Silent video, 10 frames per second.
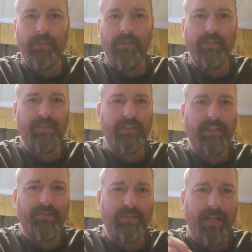Just to
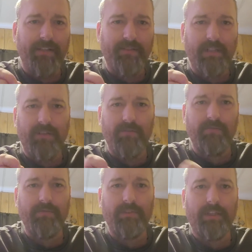let you guys
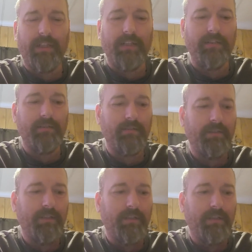know,
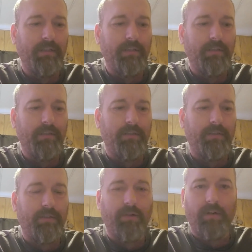
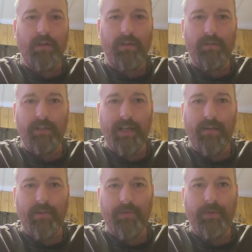there are
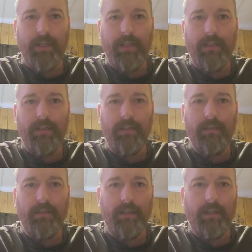now three
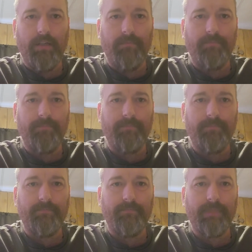
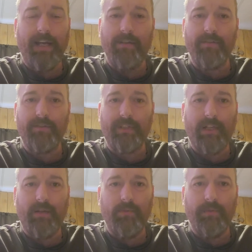houses that
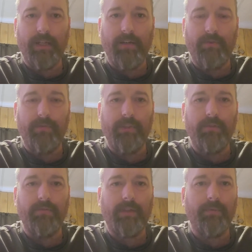I will not
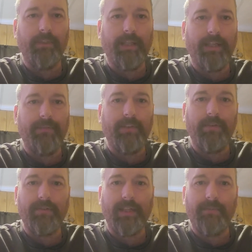review. I will not give you
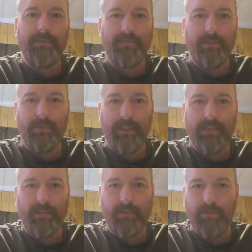those names. If you would like
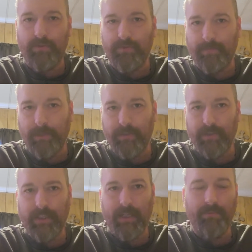to know those
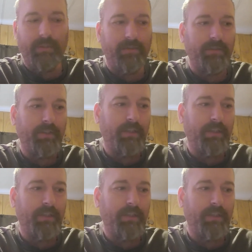personally, I will.